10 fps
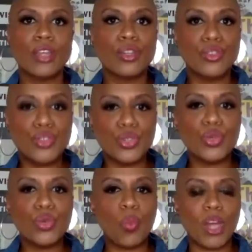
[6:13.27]

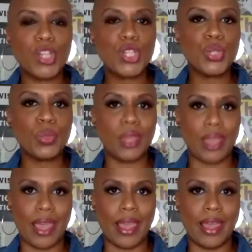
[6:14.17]
Do what you
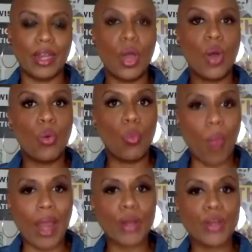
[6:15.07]
can,
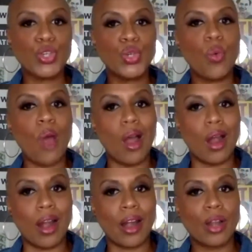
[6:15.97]
where you
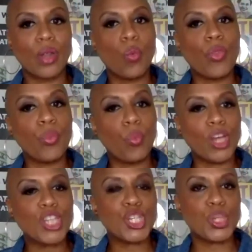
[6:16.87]
are, with
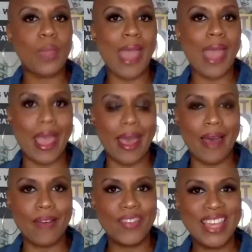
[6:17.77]
what you have,
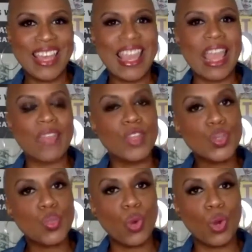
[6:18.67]
and
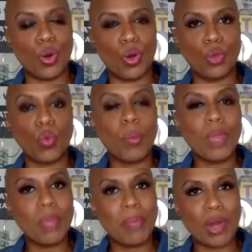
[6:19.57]
this world will be
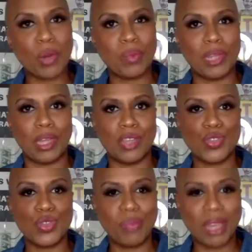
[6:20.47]
a better
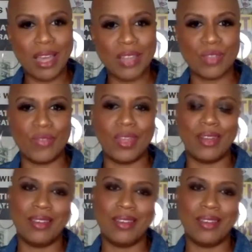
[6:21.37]
place because of it.